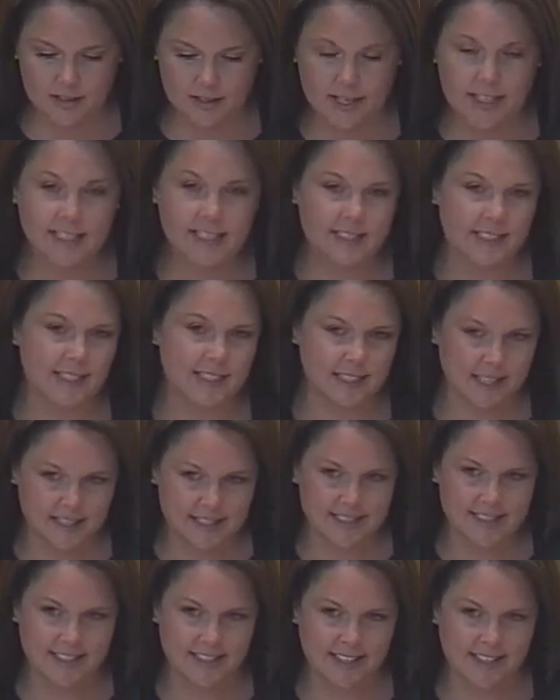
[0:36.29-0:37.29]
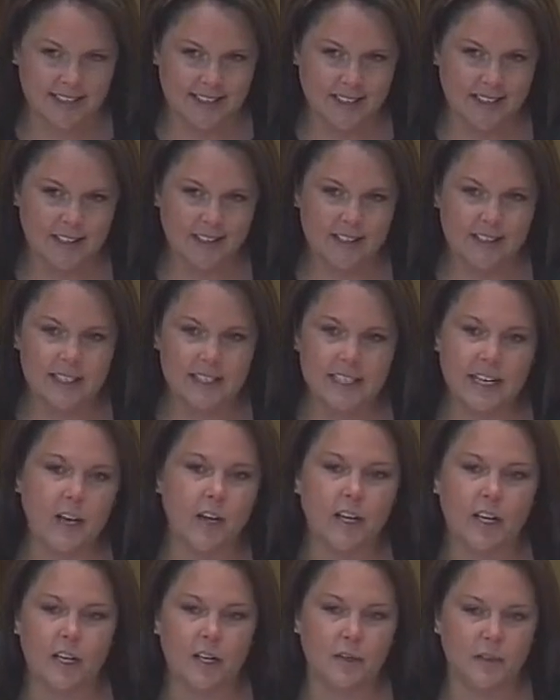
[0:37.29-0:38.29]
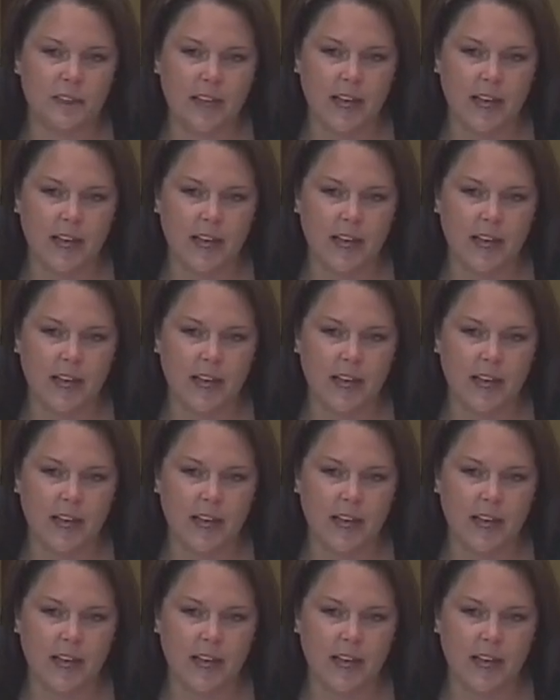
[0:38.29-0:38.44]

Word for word: and it's to Dustin to tell you